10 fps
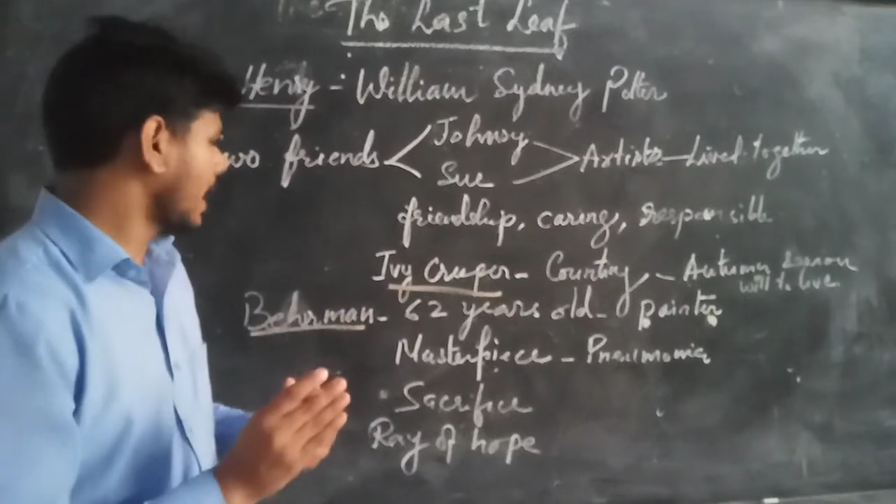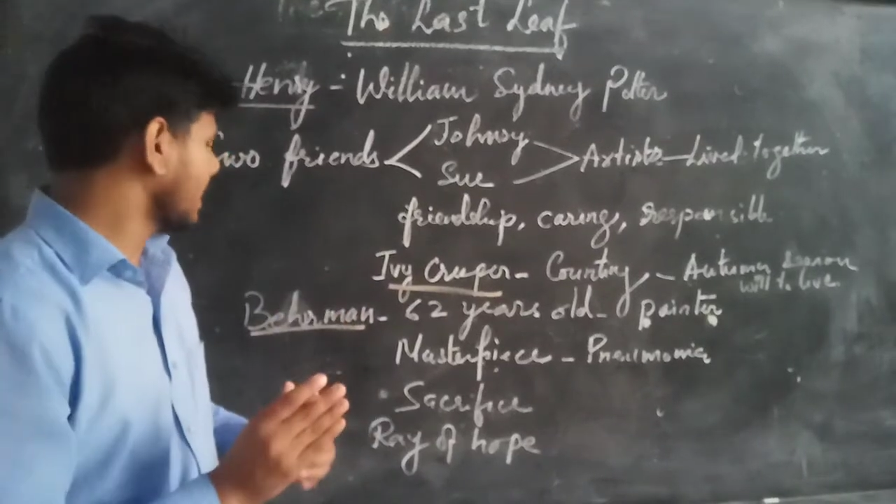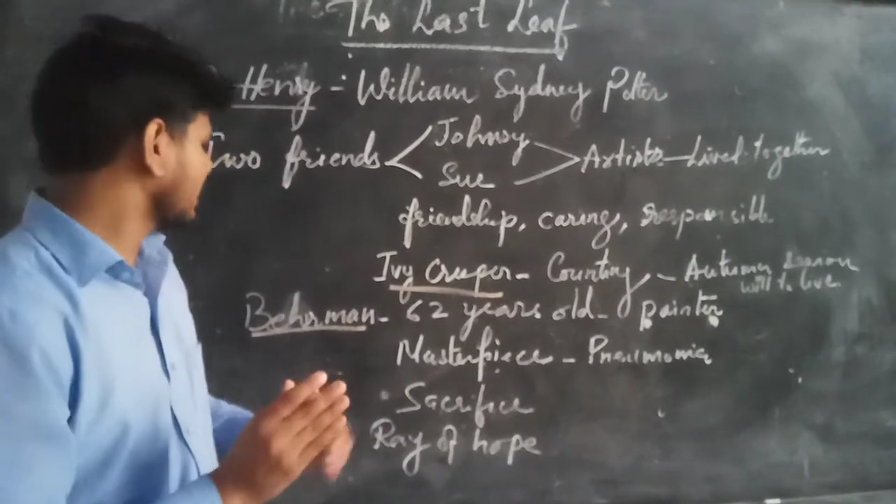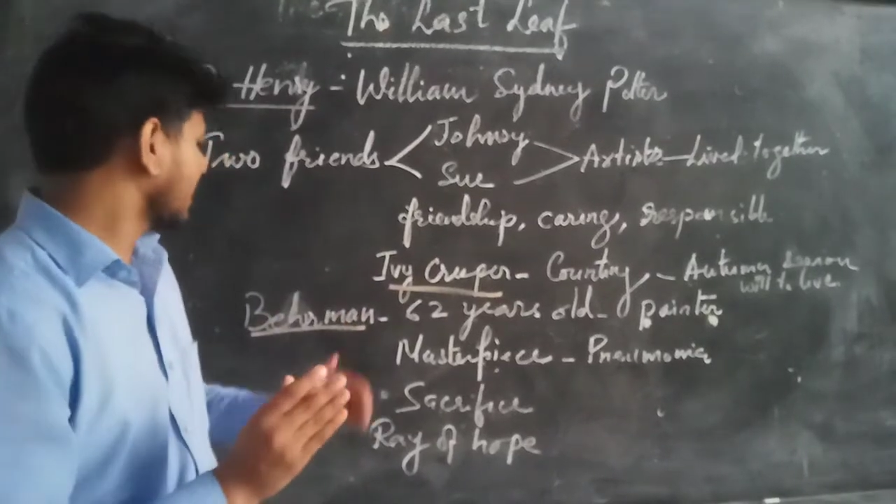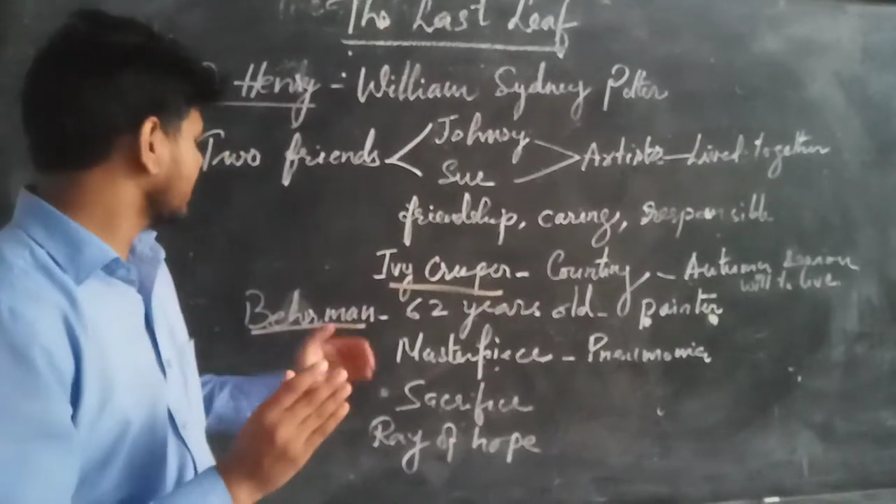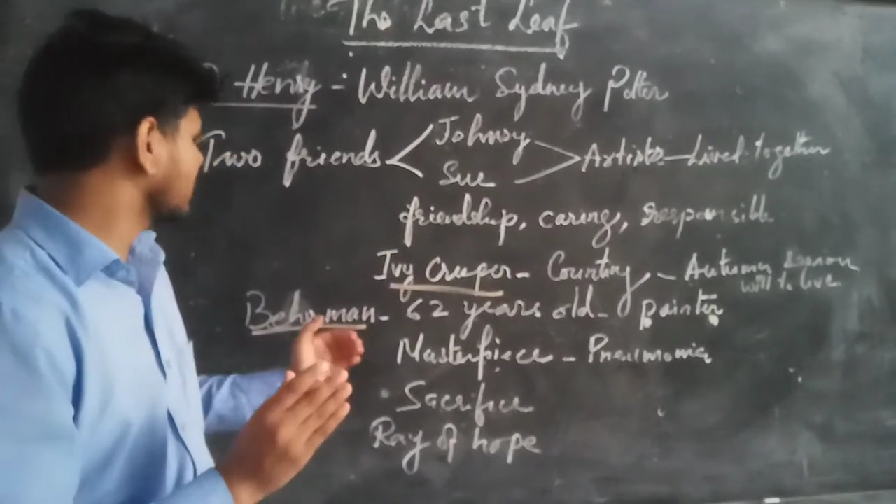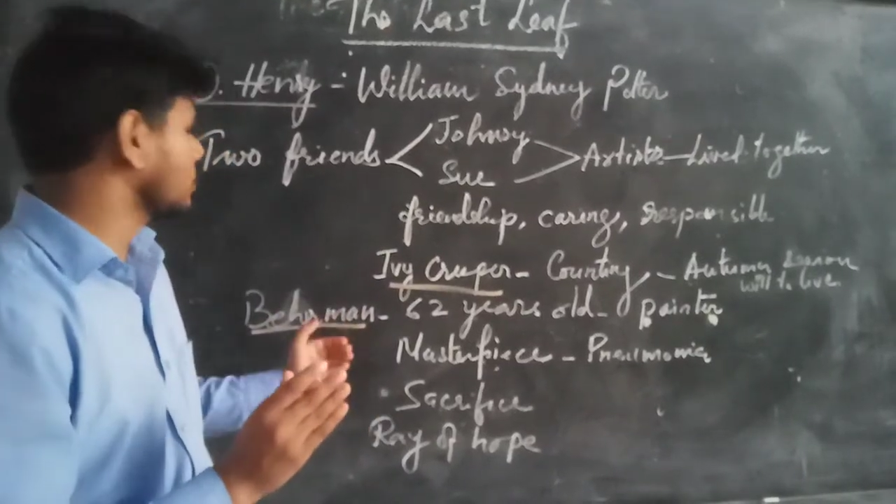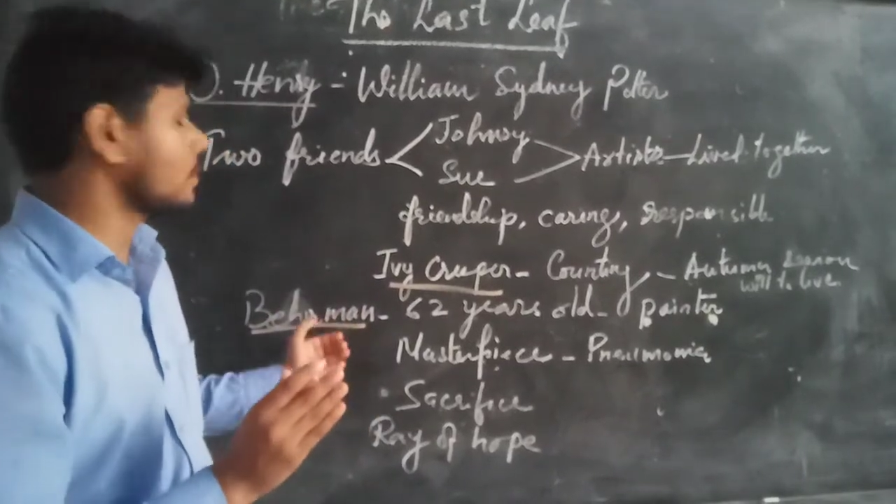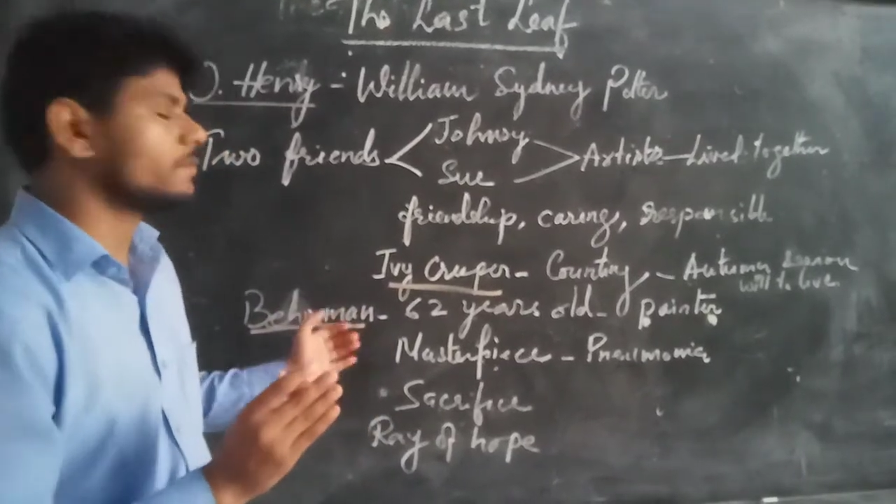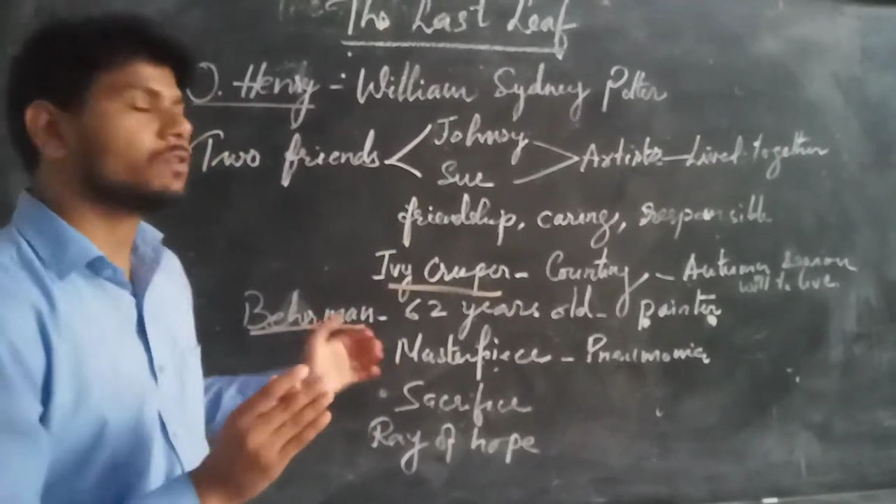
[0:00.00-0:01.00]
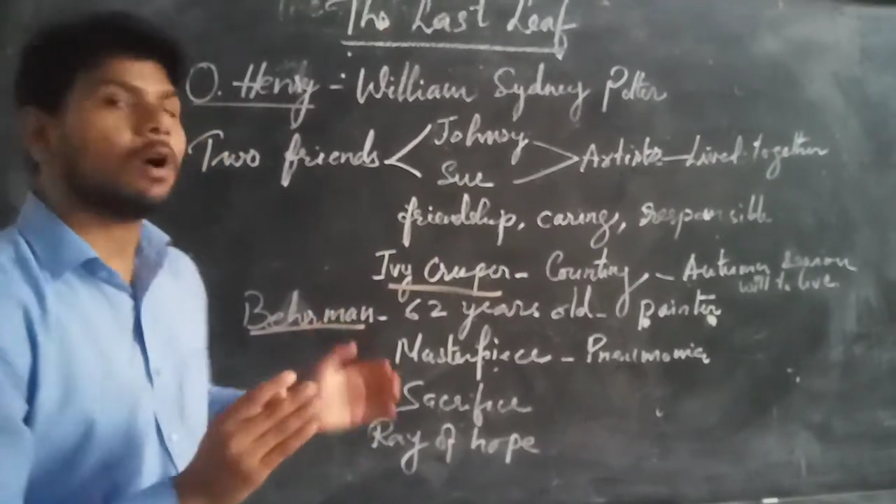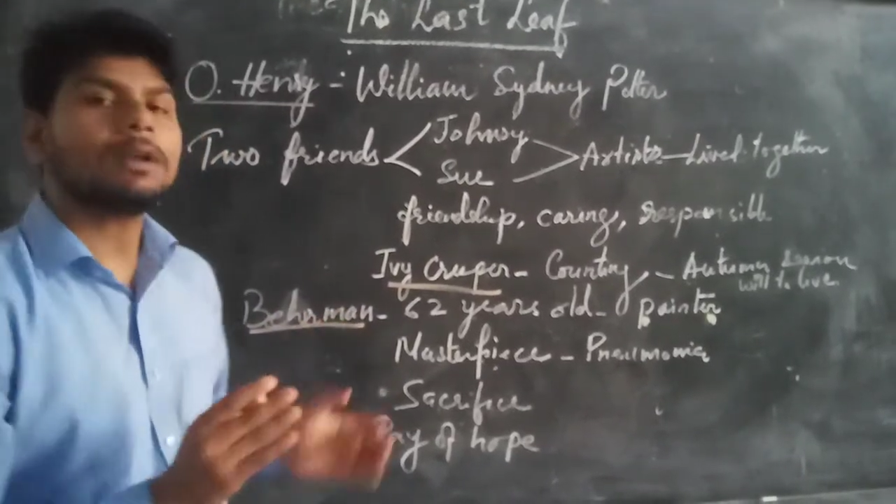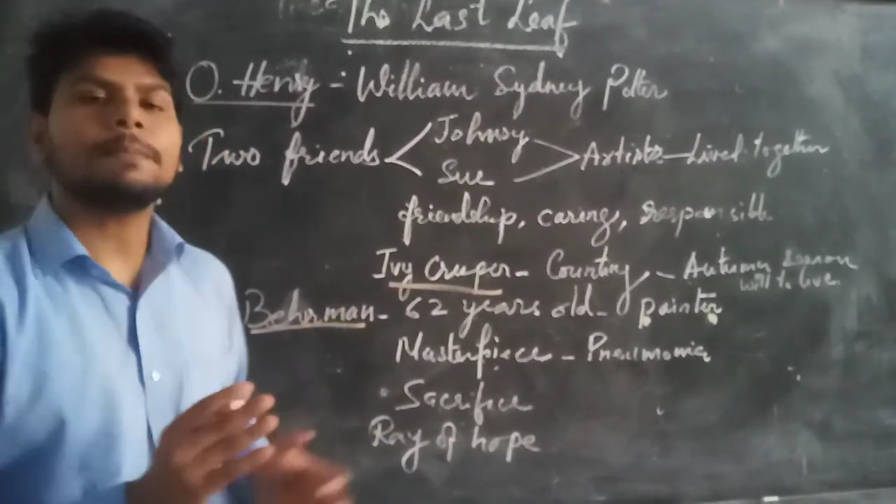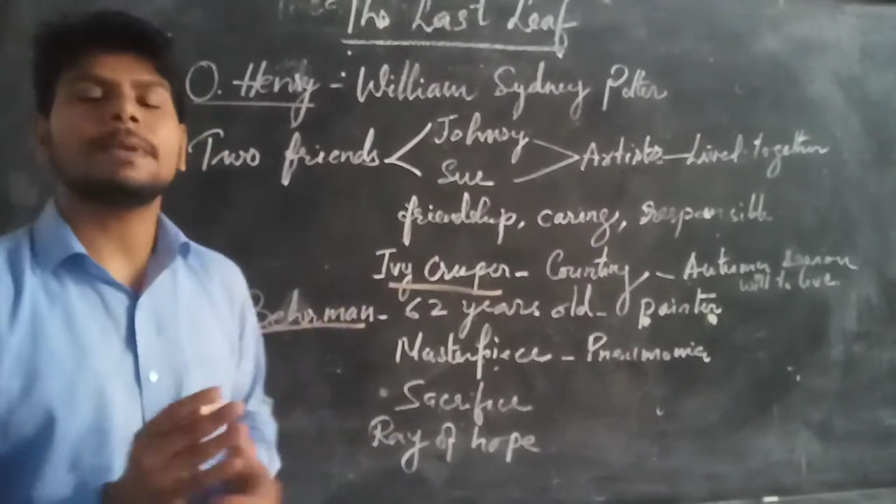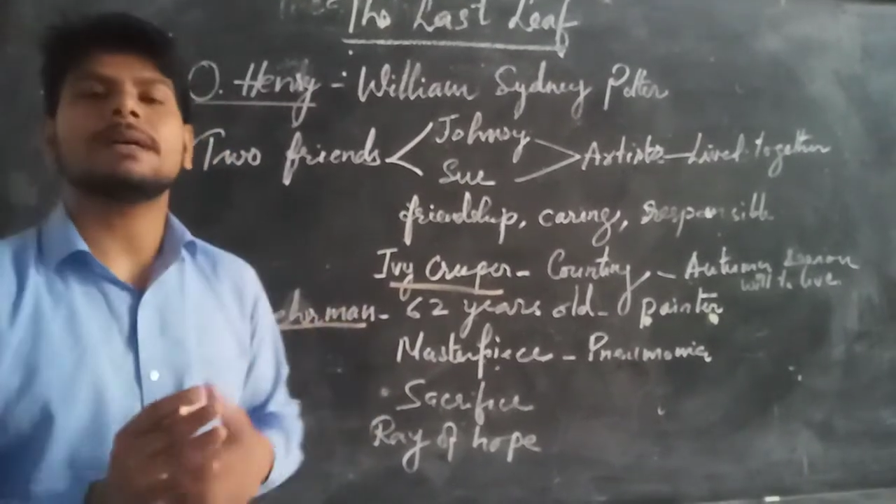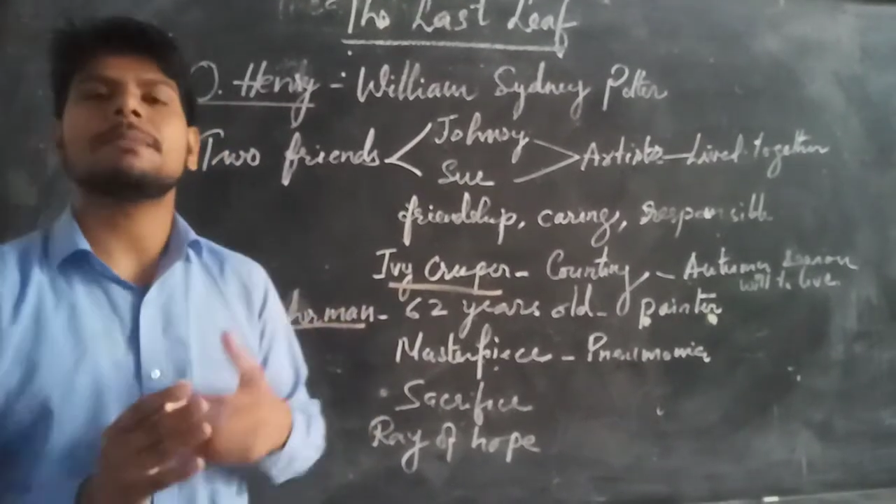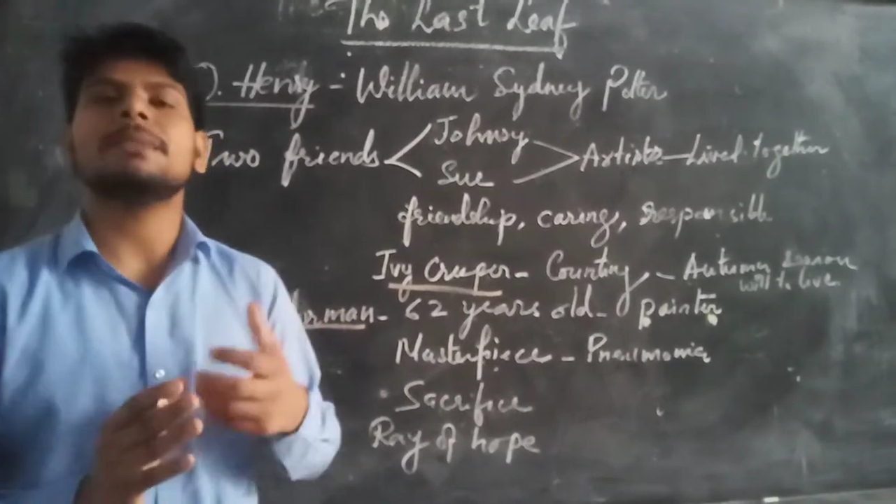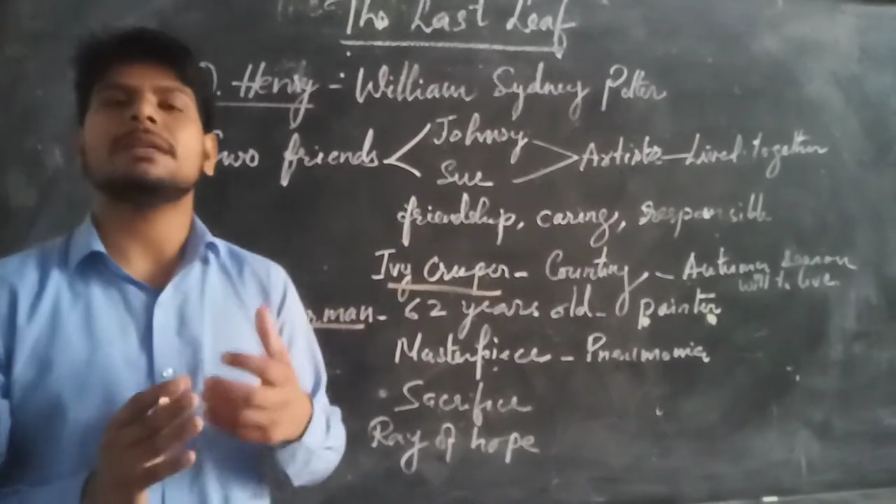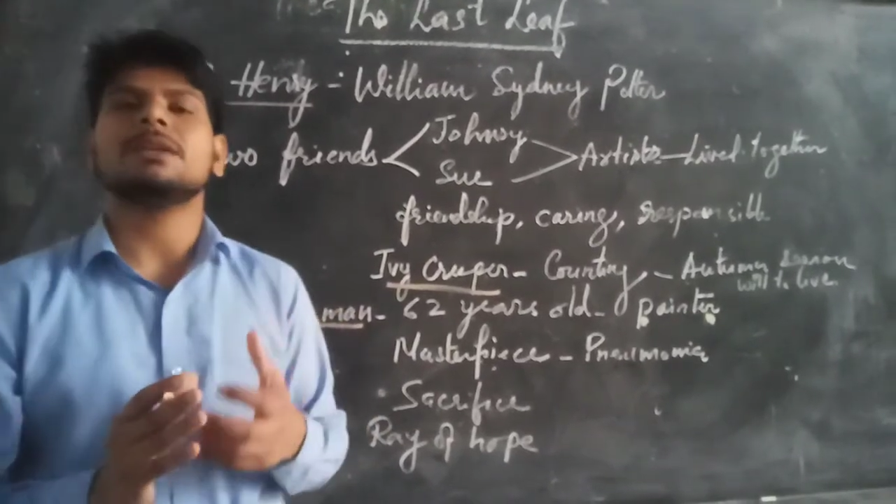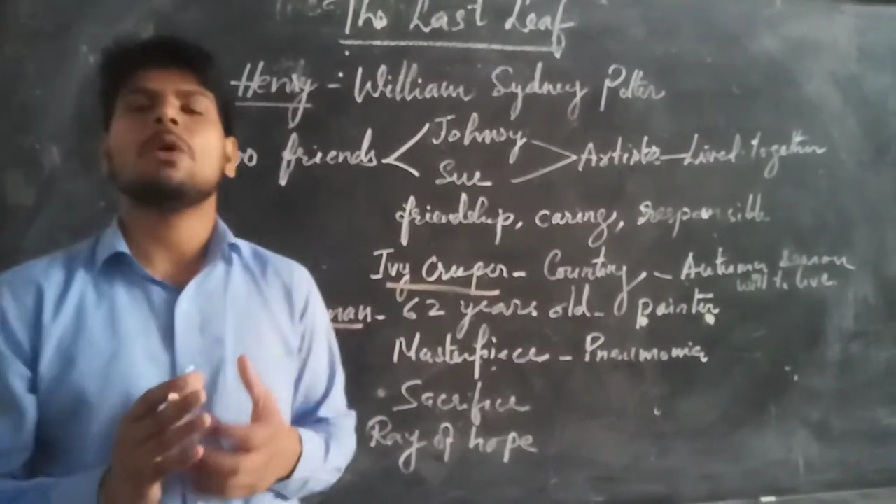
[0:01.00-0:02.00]
and characters of John
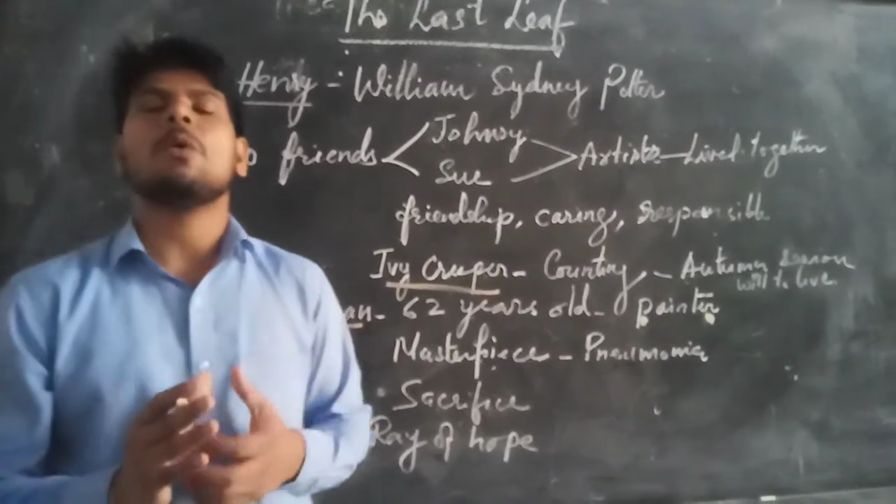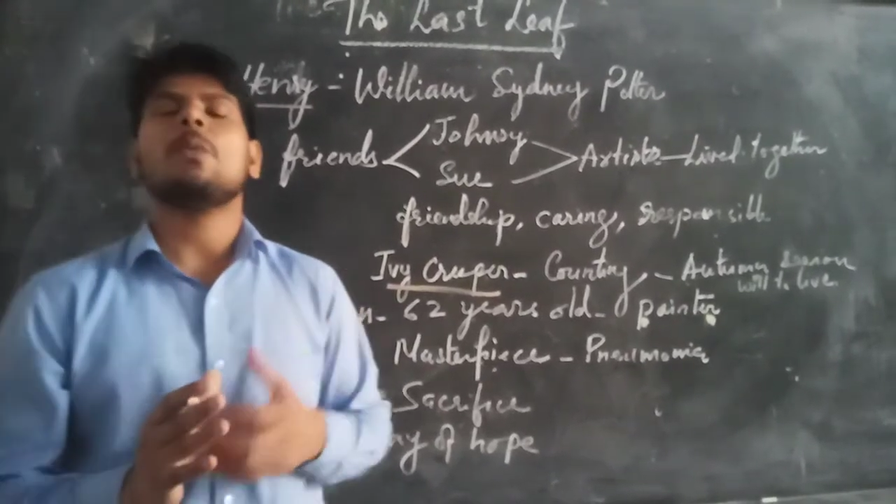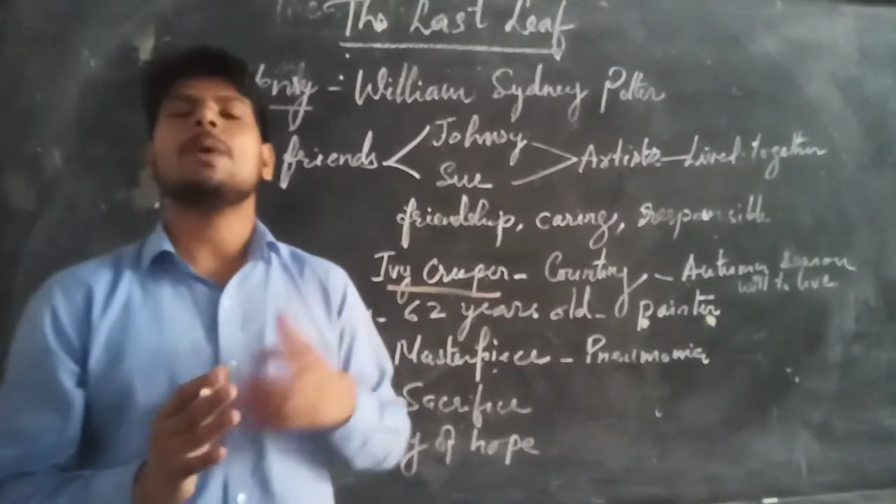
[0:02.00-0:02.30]
Bellman